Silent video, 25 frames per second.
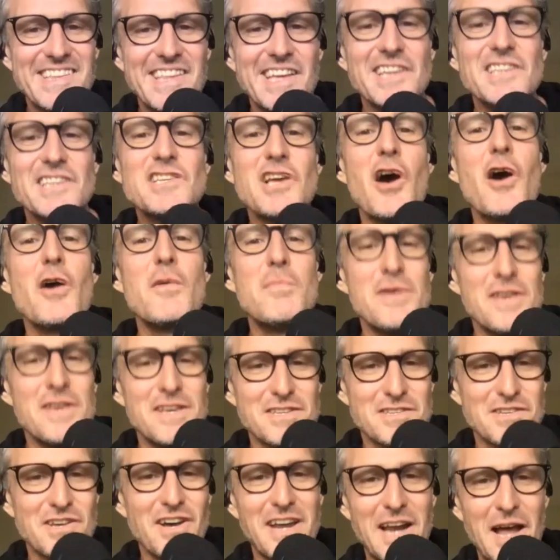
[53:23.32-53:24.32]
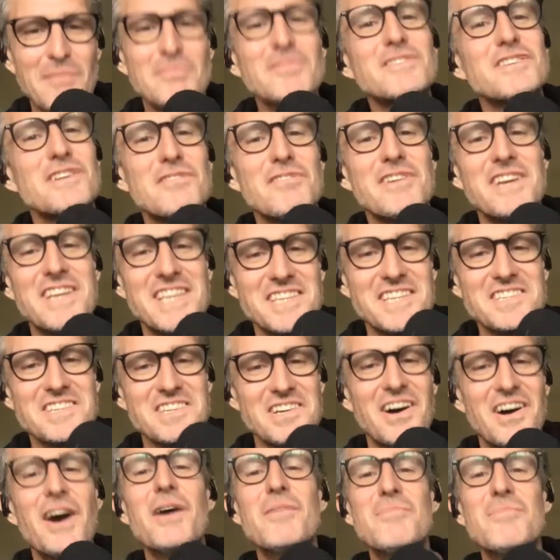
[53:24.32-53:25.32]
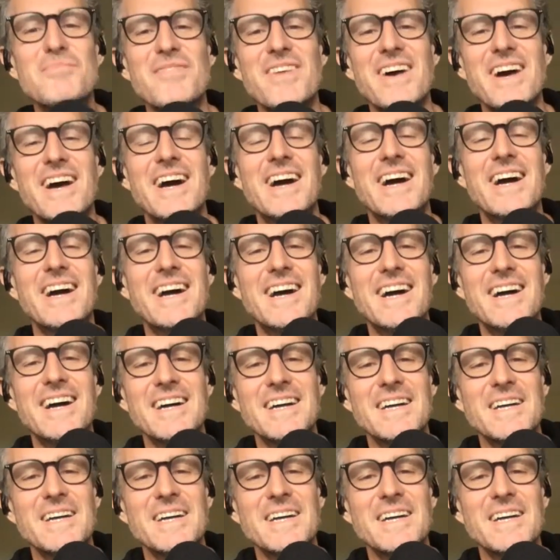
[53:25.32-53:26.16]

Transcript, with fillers: that Toby has got up to in his time. Great. Uh,